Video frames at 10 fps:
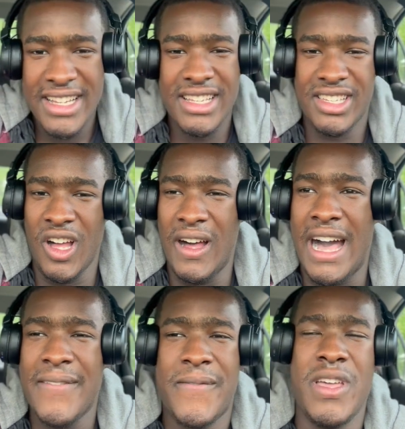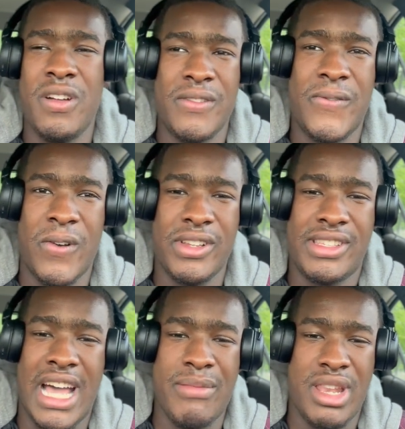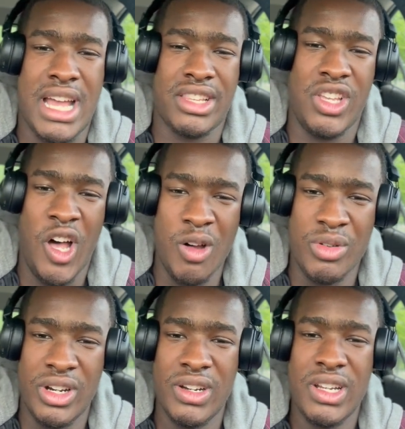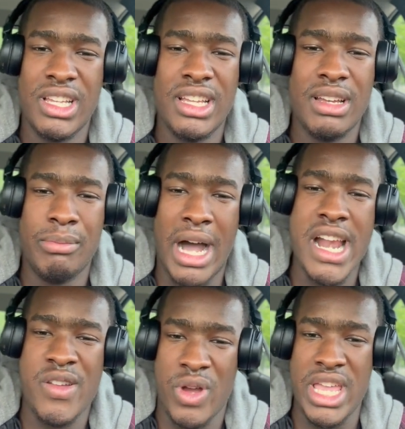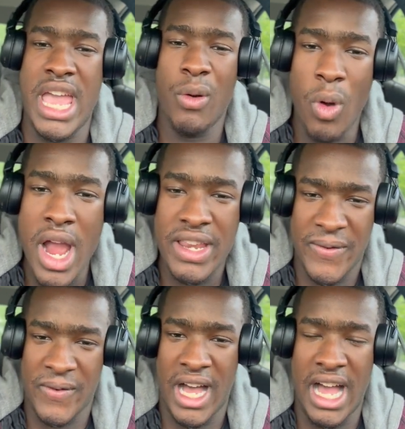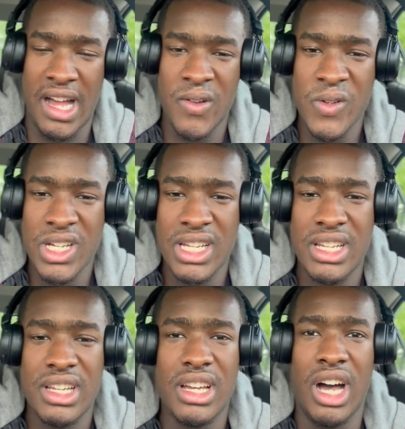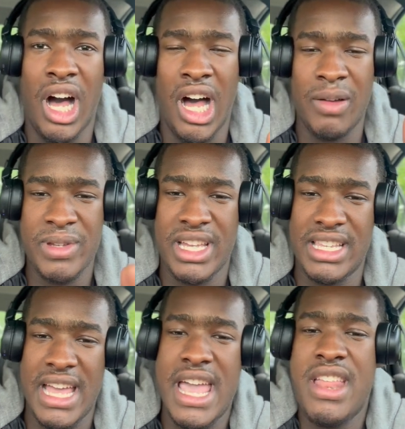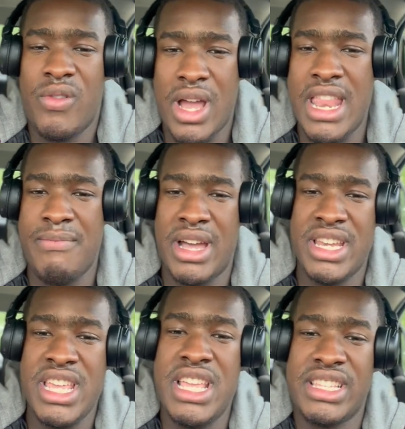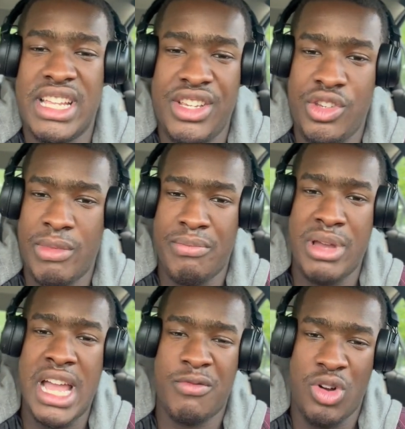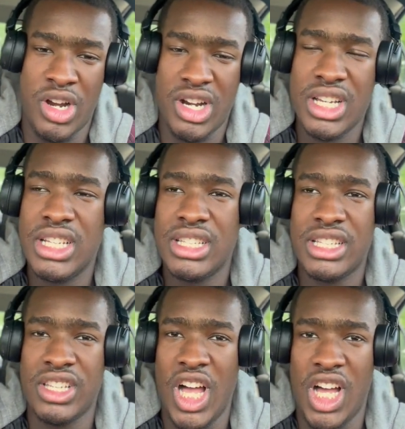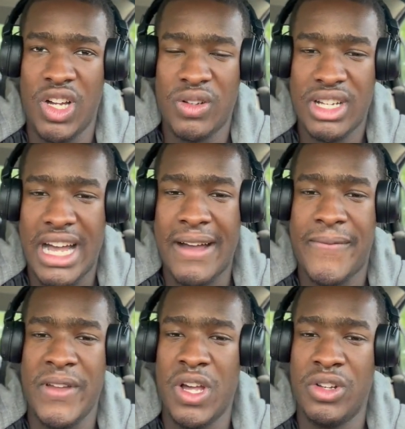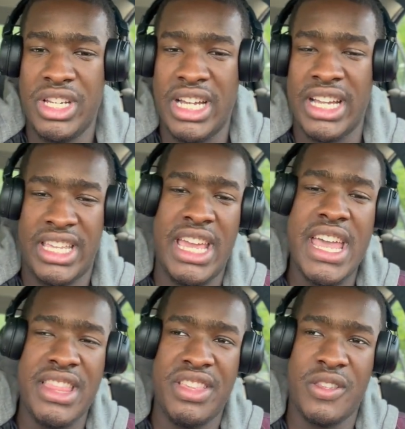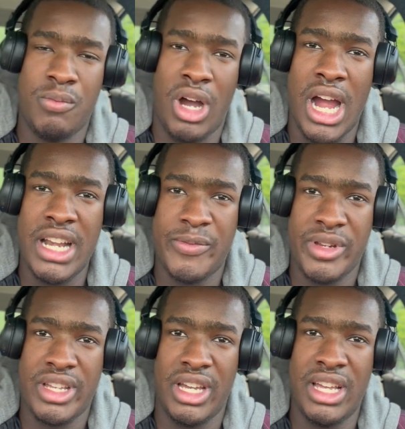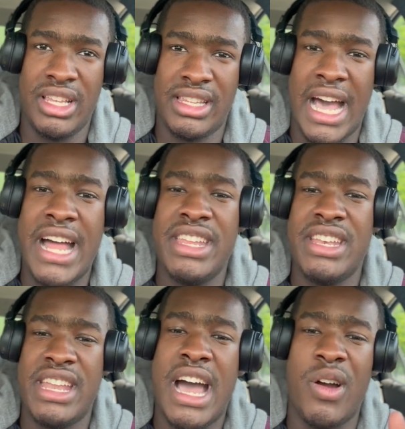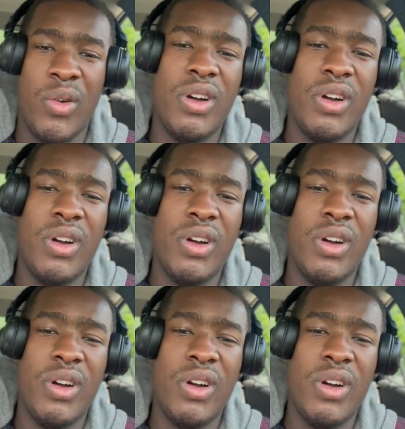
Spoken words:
So I failed the first time in October, body weight at 185, because I had it right at my knees because I used my backboard. So I failed it again this March because I did not